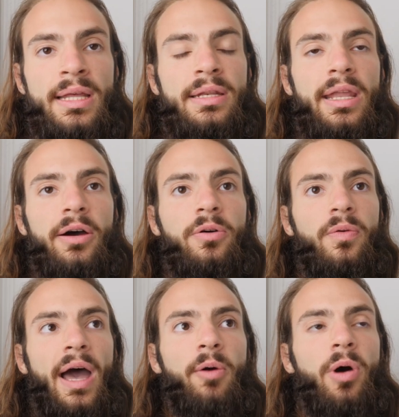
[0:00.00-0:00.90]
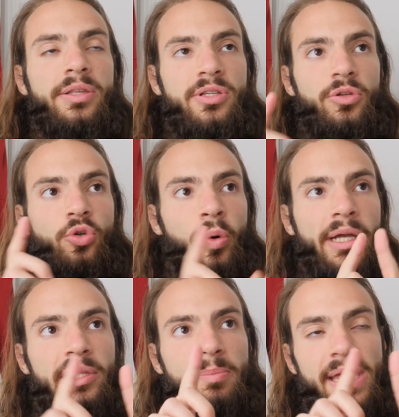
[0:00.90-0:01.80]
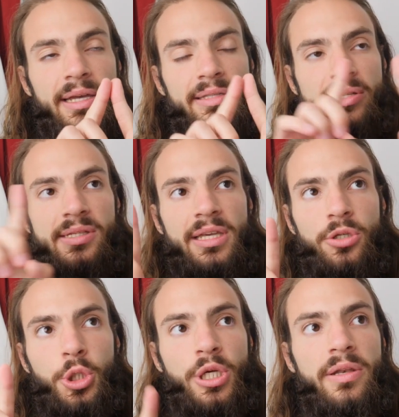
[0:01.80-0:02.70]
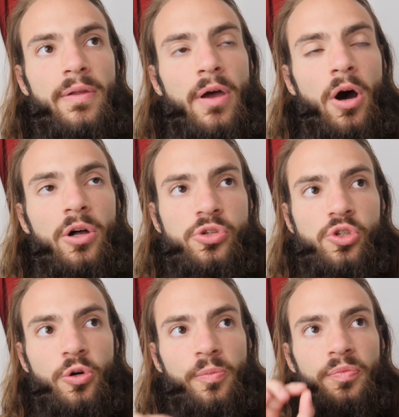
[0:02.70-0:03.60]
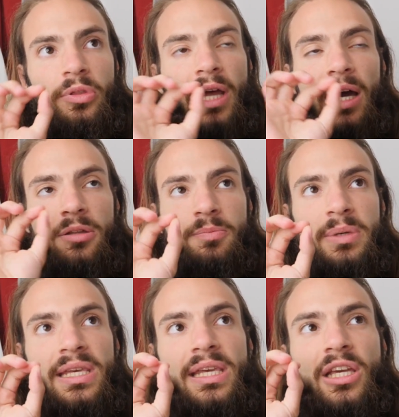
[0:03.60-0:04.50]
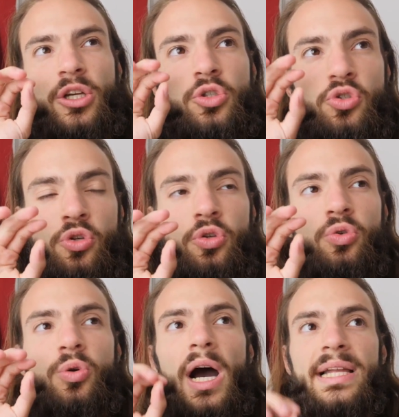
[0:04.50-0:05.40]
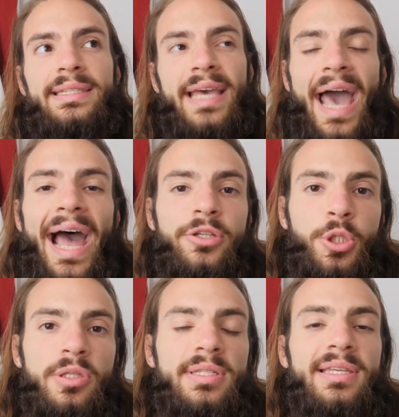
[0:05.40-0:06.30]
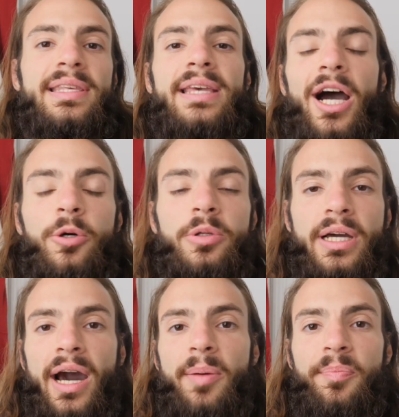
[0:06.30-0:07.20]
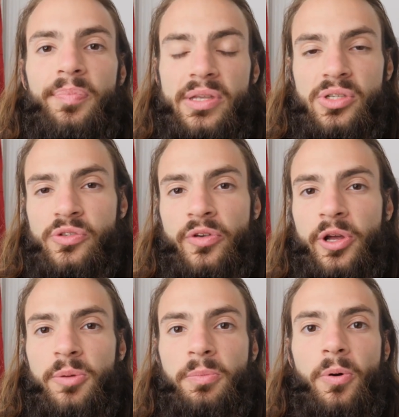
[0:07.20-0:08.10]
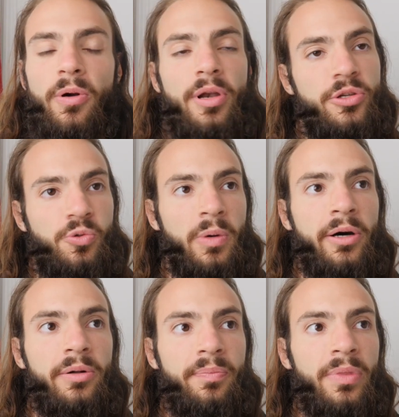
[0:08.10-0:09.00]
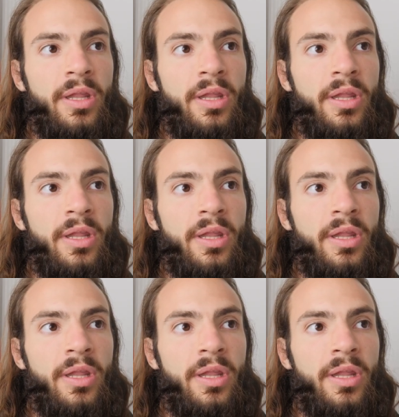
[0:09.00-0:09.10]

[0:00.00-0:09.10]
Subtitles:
Now, I want to quickly make a distinction, also not being too attached to the outcome. This is very important as well.